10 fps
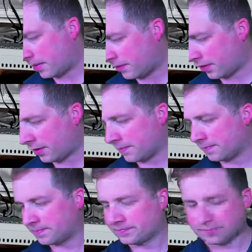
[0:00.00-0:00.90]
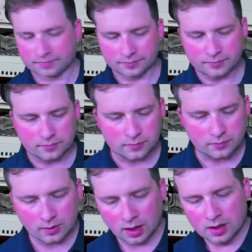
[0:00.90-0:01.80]
be for you.
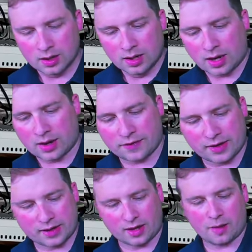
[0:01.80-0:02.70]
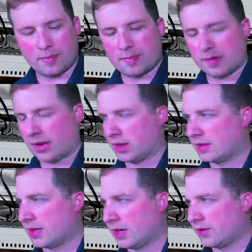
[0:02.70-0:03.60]
Uh, if anything, I'll be putting on
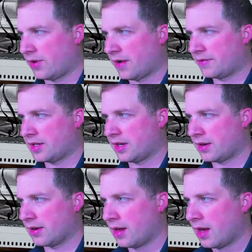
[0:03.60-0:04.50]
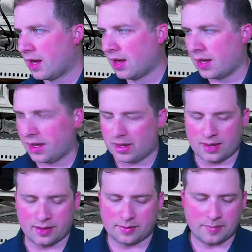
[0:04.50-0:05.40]
SATA drives here.
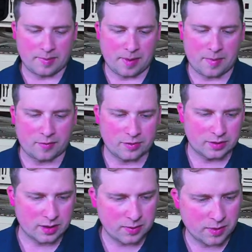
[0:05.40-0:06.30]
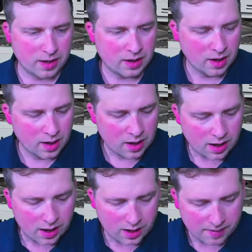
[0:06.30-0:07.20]
Uh, that'd be my preference anyway.
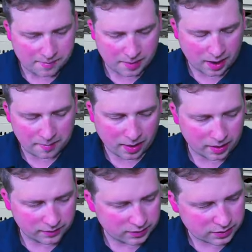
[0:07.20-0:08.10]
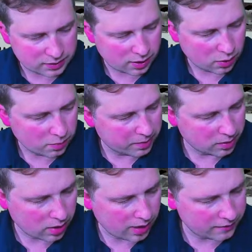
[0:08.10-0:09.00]
Um, but I might even just go
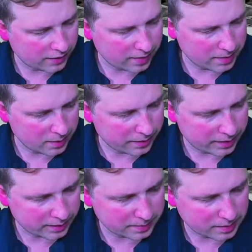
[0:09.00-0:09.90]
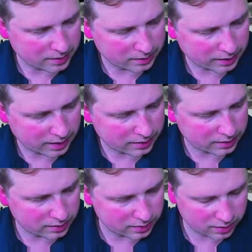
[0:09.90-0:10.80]
pure NVMe with this build. I,
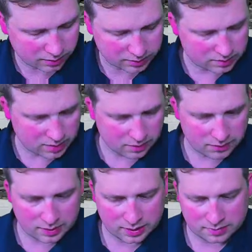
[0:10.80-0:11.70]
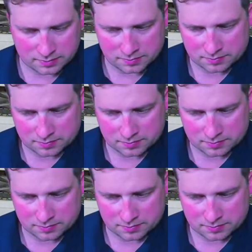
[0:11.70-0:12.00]
you know, there's not really,